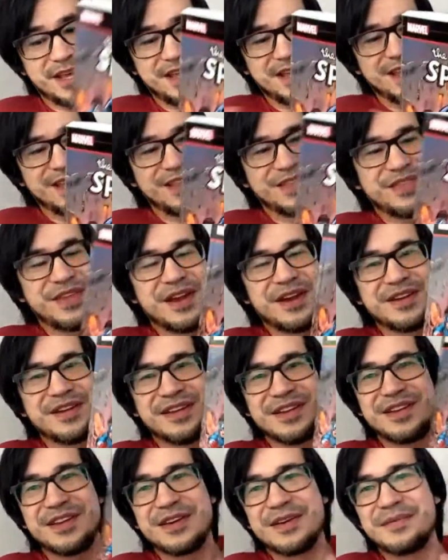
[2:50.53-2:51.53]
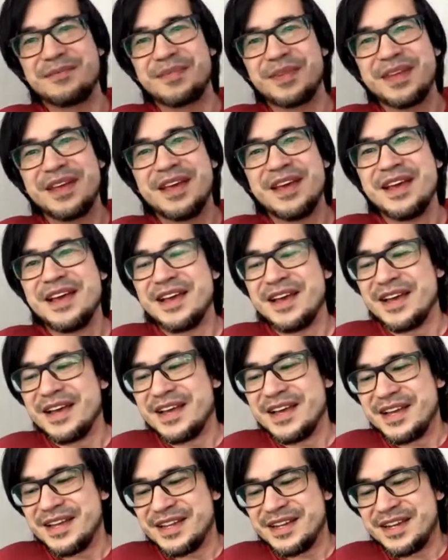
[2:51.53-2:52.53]
There you go.
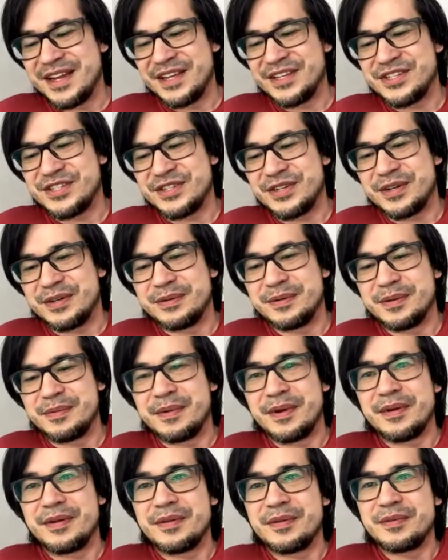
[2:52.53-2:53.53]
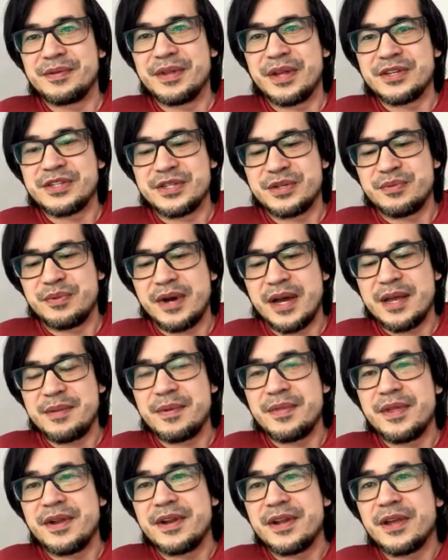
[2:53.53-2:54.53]
I'm not sure why,
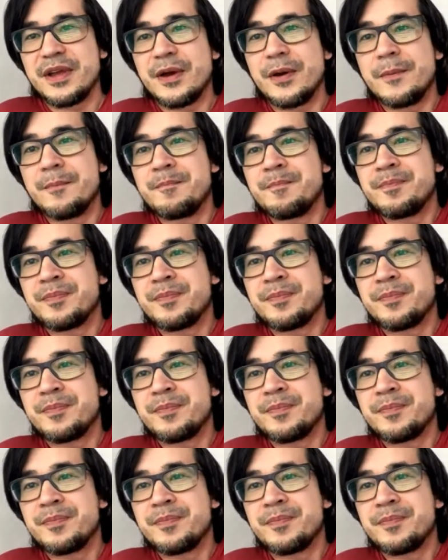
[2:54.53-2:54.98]
but there you go.